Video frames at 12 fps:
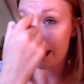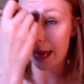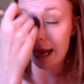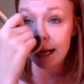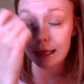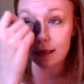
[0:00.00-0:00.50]

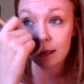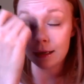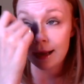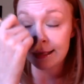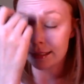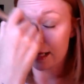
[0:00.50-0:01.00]
and it
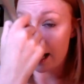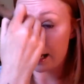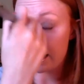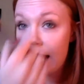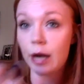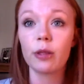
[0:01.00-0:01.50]
has
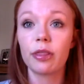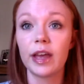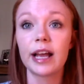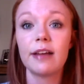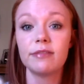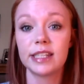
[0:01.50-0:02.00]
gotten, I don't
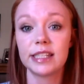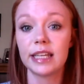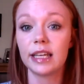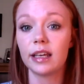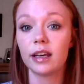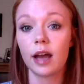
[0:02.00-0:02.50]
think I've
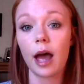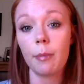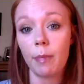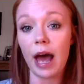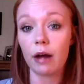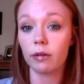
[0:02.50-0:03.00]
seen a
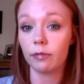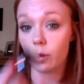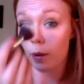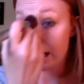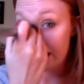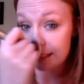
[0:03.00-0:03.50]
bad review on it.